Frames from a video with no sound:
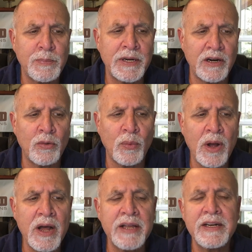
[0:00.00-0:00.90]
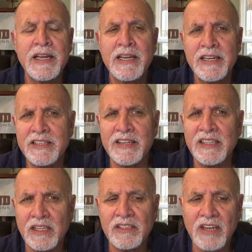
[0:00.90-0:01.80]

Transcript: but Iran is at the